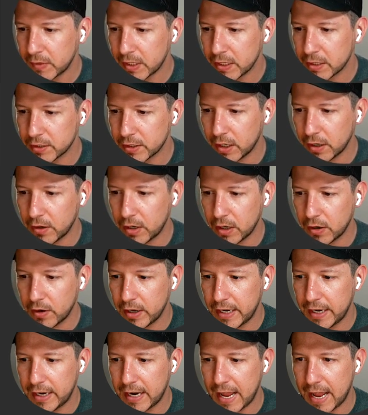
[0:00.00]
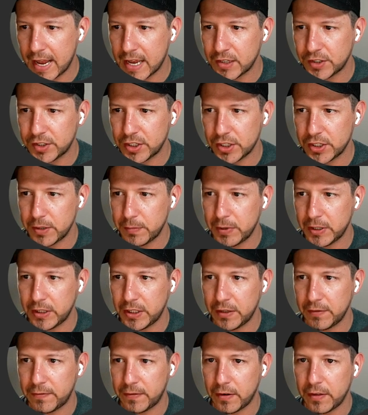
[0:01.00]
So I'm gonna go ahead and ask
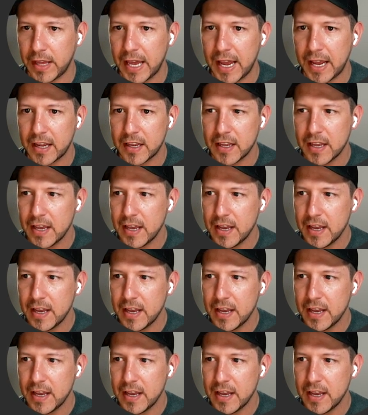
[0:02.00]
ChatGPT for that.